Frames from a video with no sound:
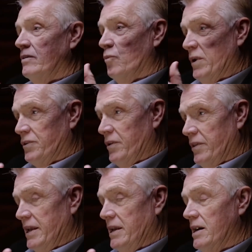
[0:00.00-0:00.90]
Went to
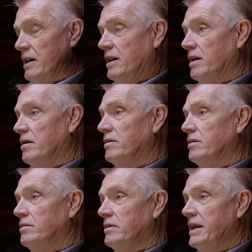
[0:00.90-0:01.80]
the
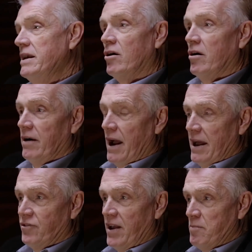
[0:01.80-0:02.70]
ER
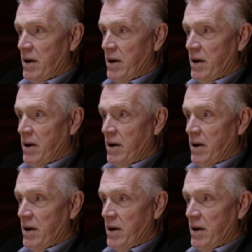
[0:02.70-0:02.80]
at St.